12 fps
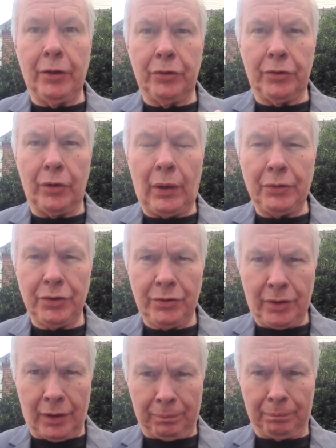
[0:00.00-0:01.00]
So I'll just
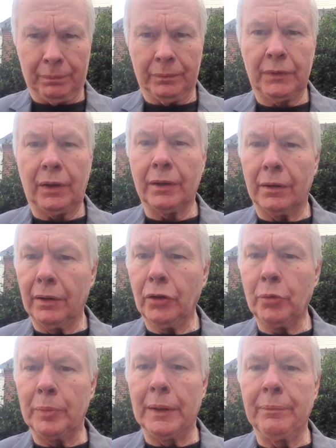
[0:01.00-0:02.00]
talk a
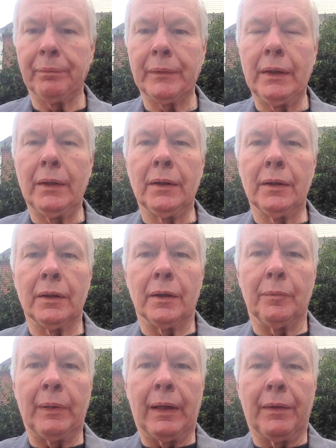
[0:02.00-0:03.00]
little bit
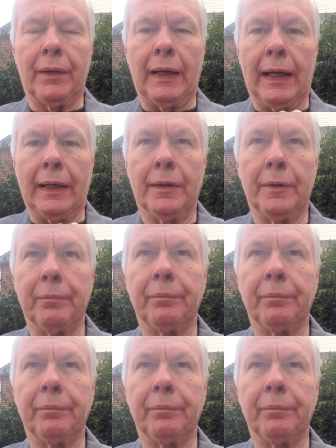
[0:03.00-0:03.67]
about that.